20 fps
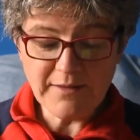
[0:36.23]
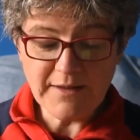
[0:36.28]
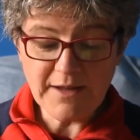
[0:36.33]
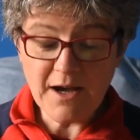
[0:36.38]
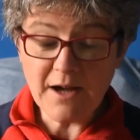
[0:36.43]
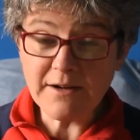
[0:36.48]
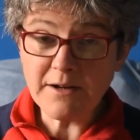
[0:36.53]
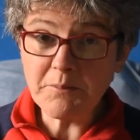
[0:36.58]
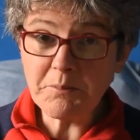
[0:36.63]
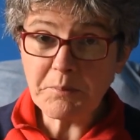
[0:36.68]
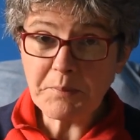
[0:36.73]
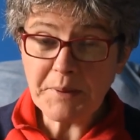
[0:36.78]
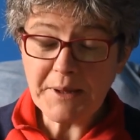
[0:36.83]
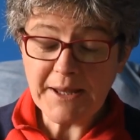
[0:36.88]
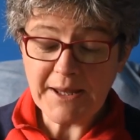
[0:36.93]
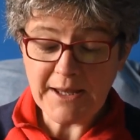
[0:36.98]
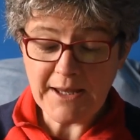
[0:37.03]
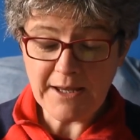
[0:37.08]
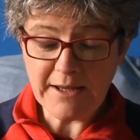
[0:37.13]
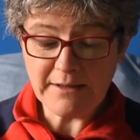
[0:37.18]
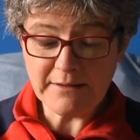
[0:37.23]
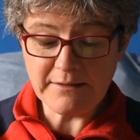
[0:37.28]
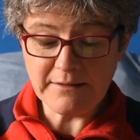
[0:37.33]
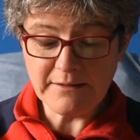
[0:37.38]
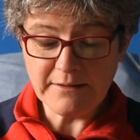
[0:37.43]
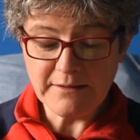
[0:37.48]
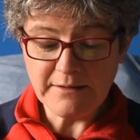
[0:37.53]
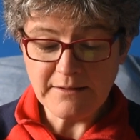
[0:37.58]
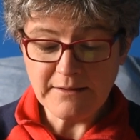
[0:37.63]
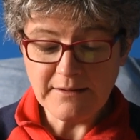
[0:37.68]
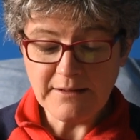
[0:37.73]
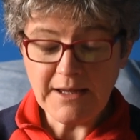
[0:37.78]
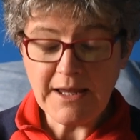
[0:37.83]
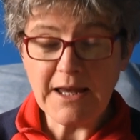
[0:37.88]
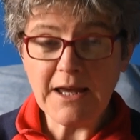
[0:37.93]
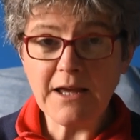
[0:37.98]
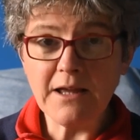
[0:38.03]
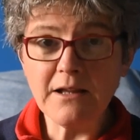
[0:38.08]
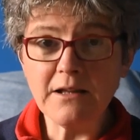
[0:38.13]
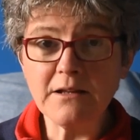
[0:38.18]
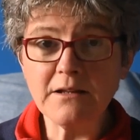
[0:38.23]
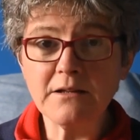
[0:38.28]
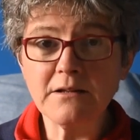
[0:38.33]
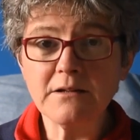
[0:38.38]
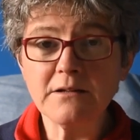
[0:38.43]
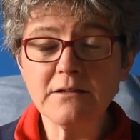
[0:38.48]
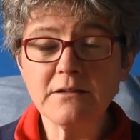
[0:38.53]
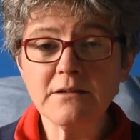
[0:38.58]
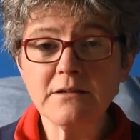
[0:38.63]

they are in pain, ill,